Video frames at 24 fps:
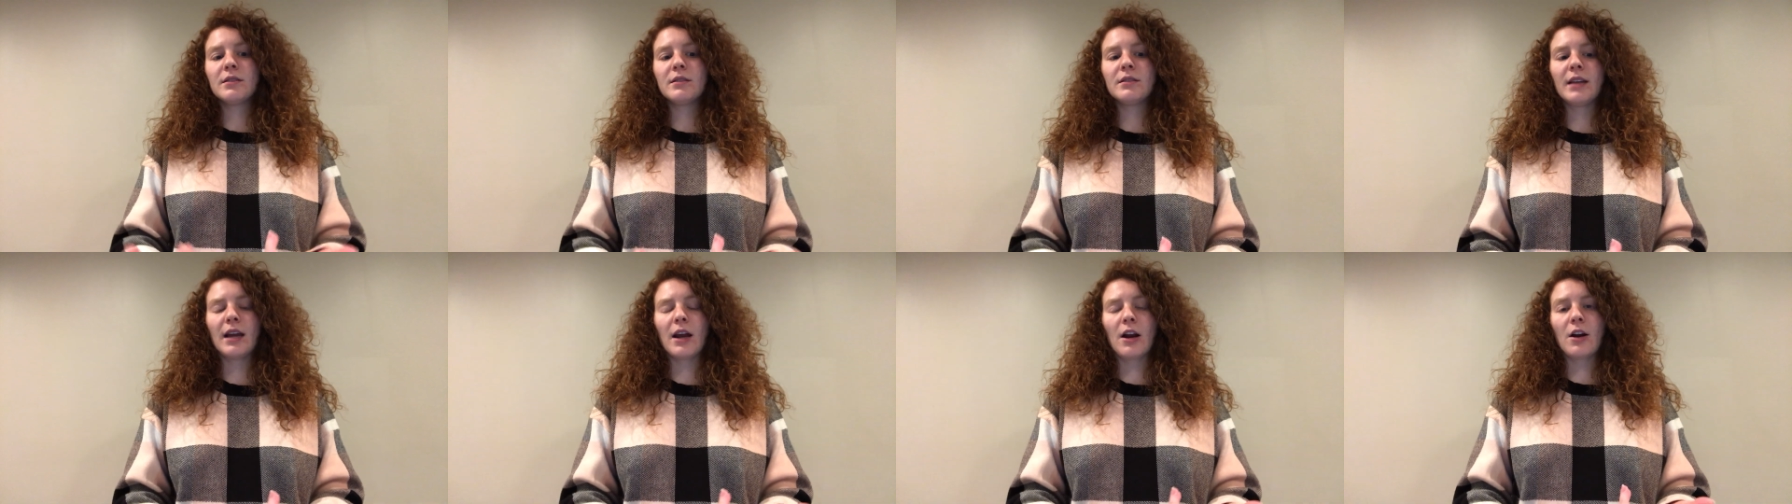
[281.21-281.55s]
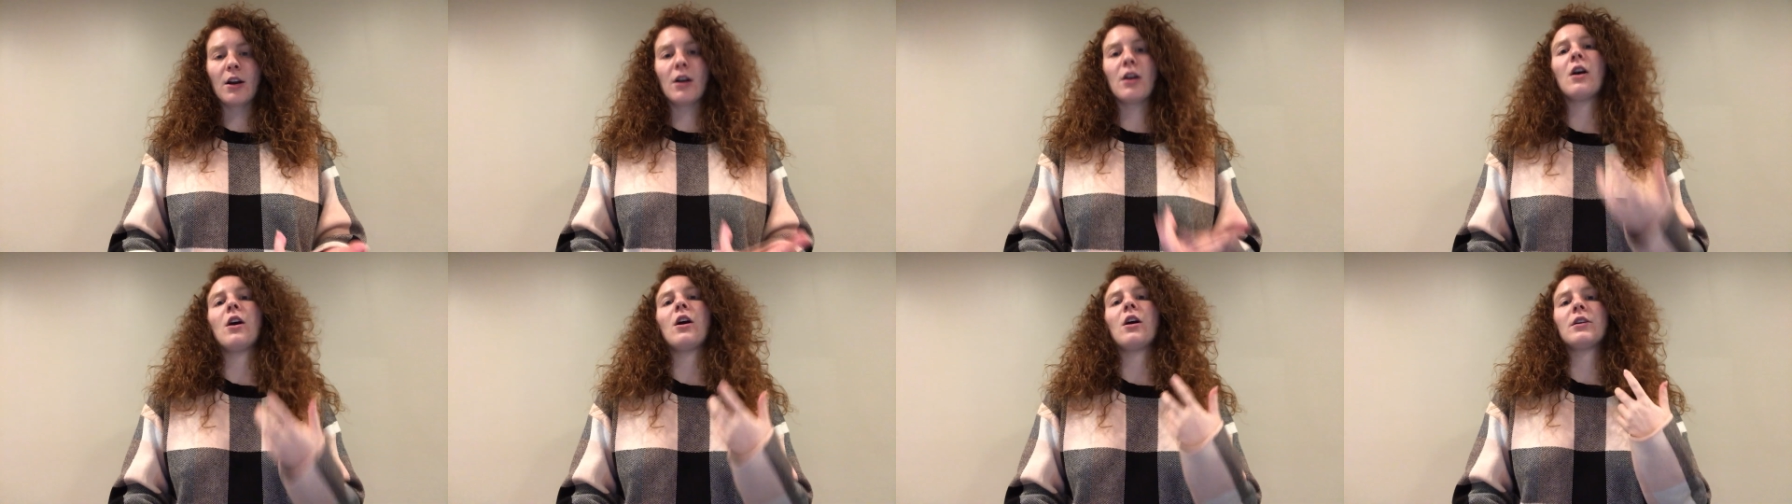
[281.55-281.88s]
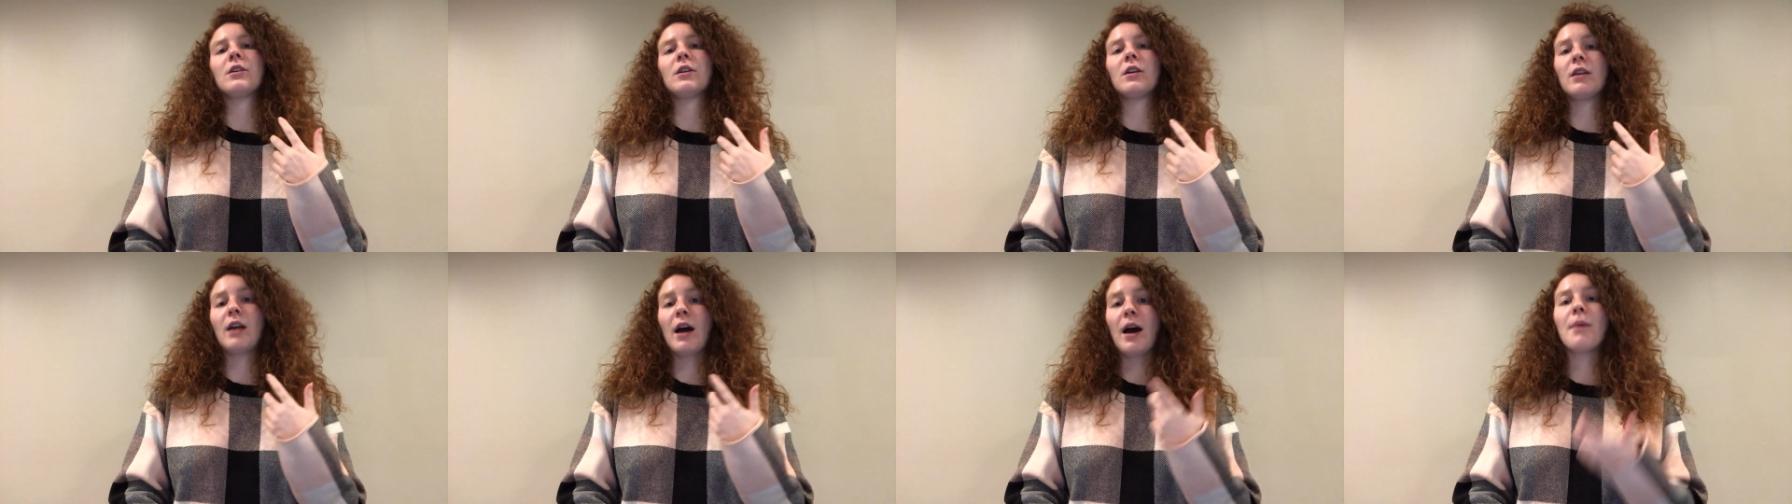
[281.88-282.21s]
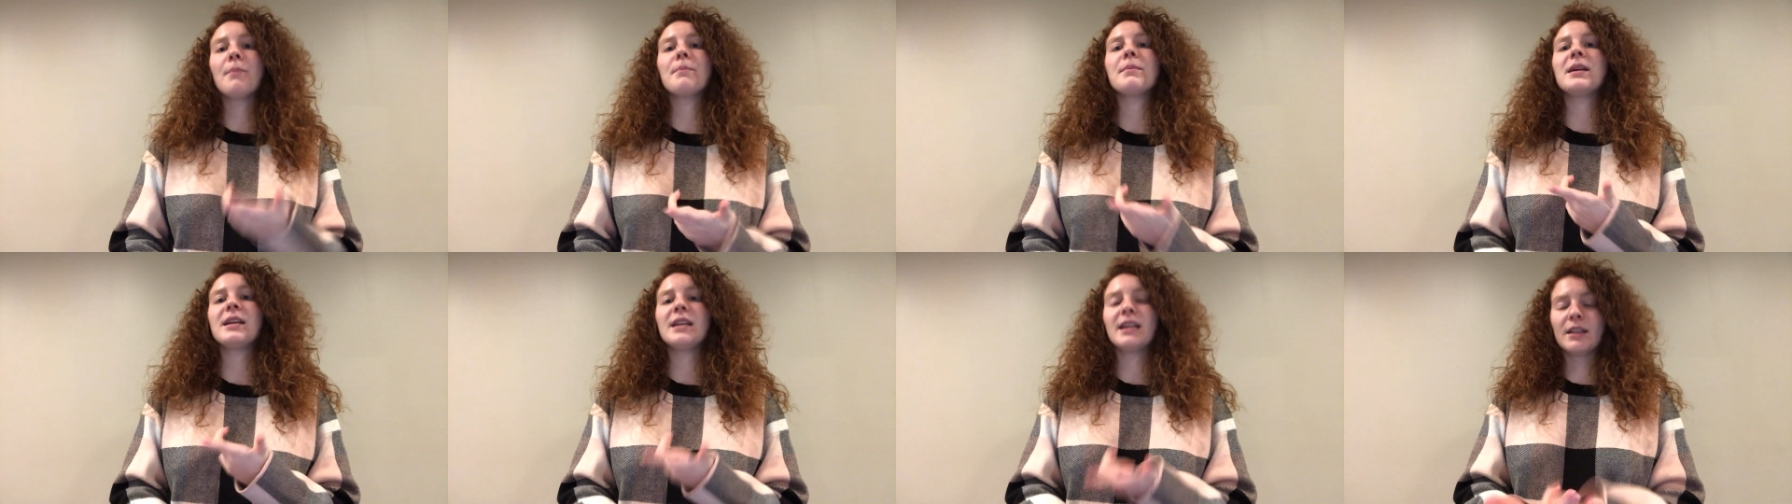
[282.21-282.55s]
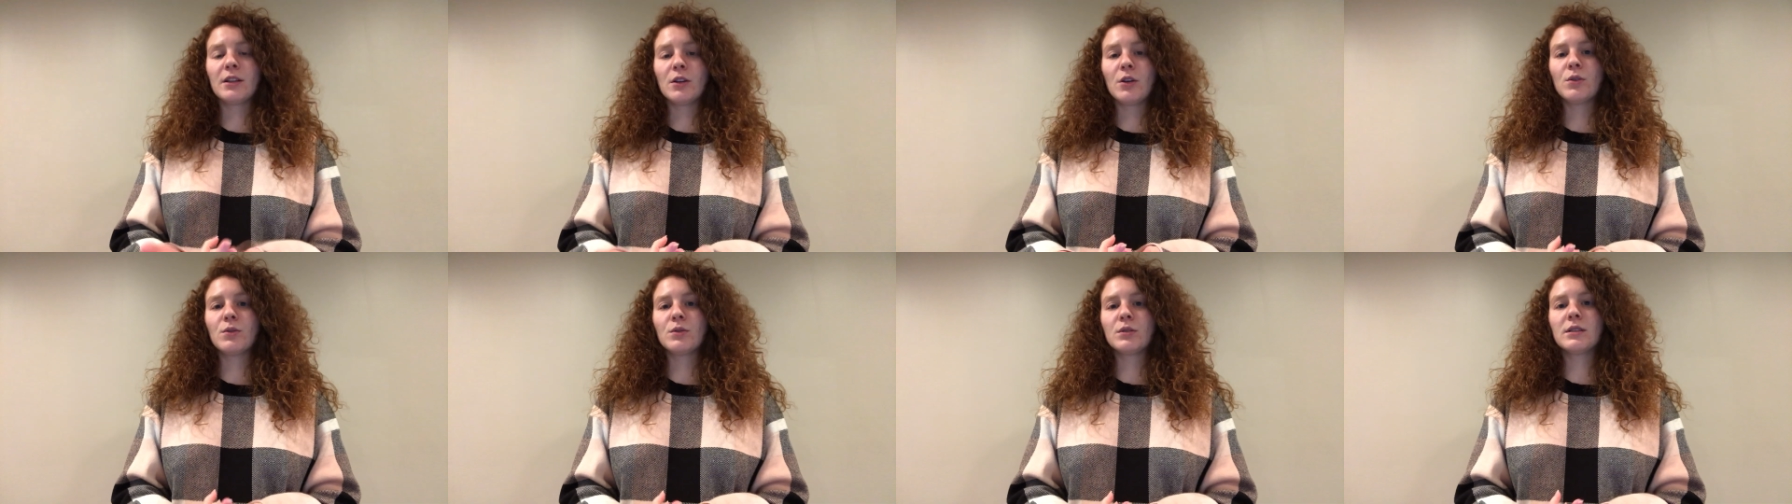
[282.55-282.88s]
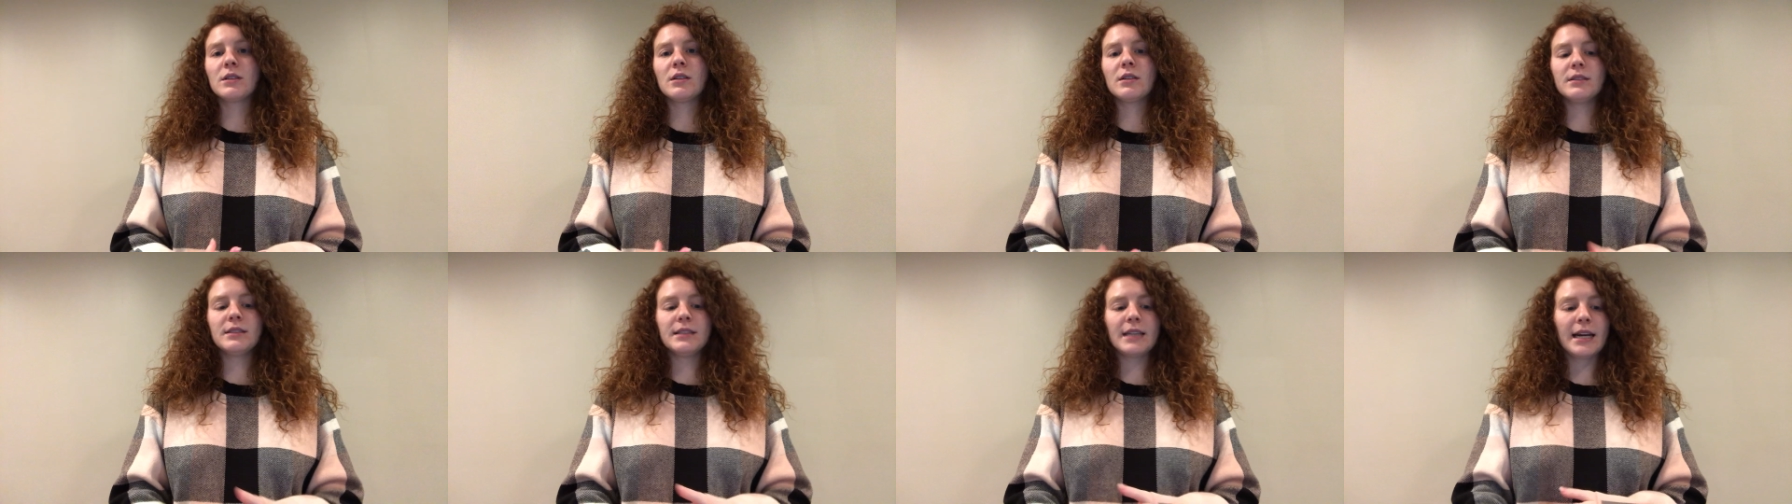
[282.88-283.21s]
they are not meeting
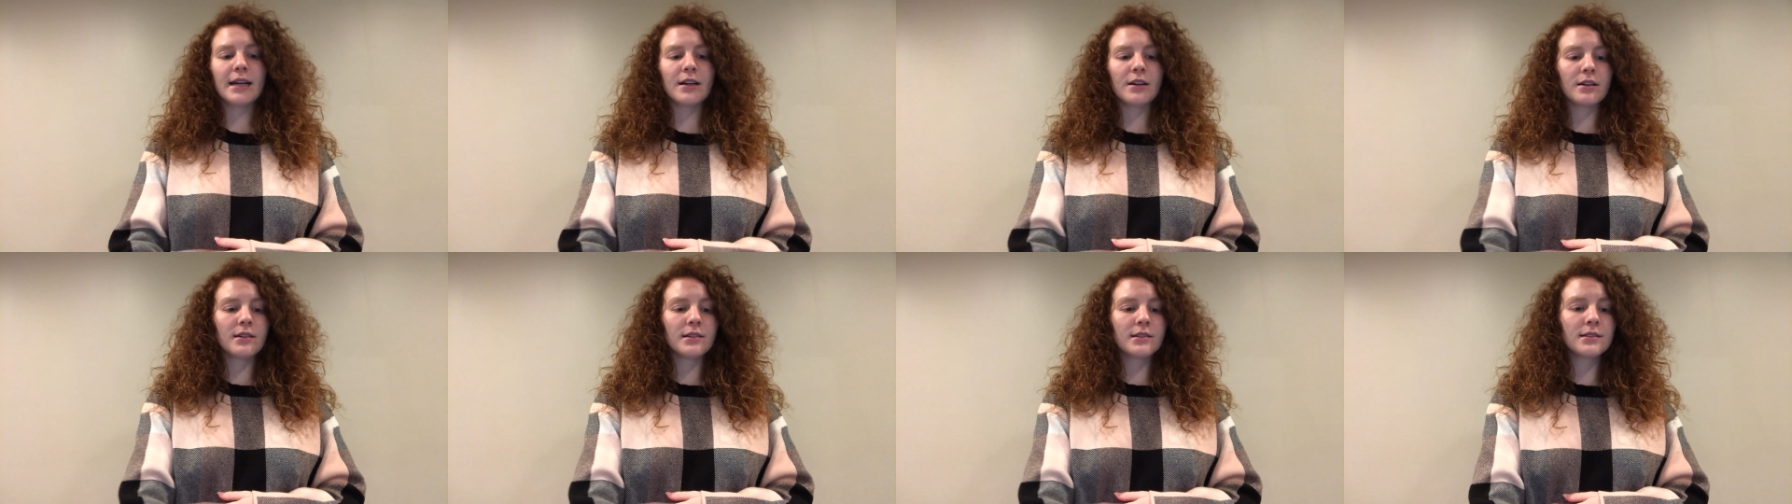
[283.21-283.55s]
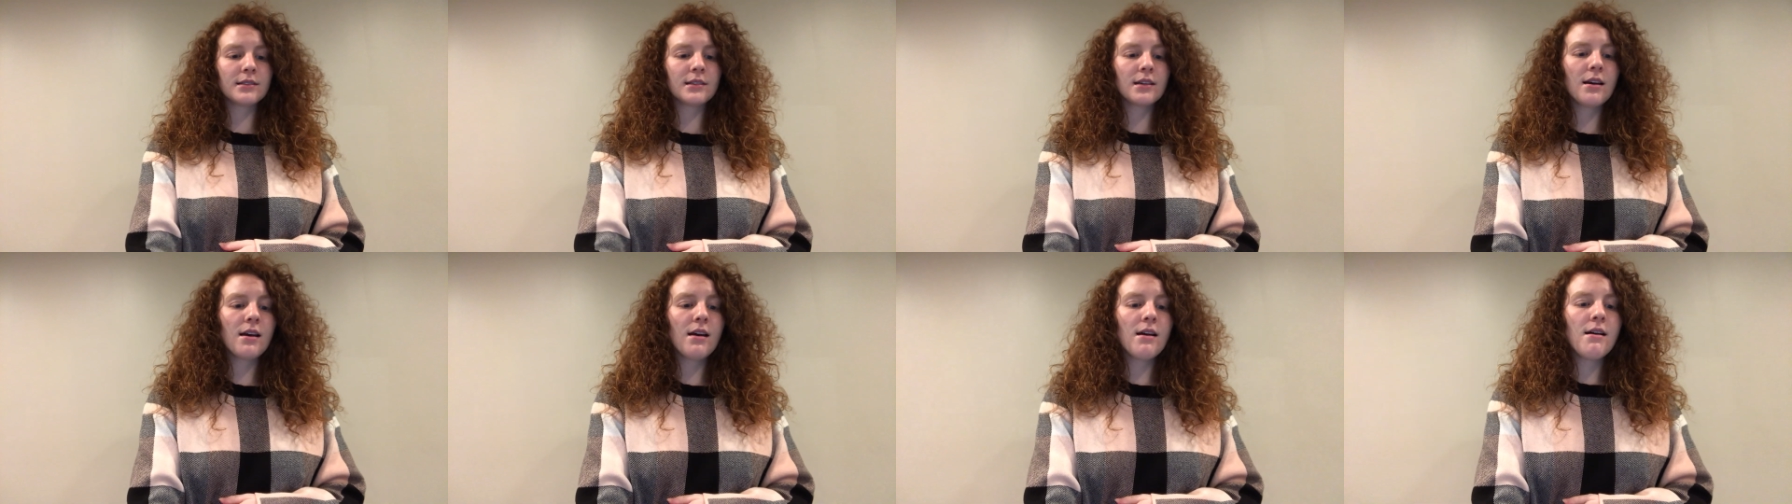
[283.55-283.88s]
those standards.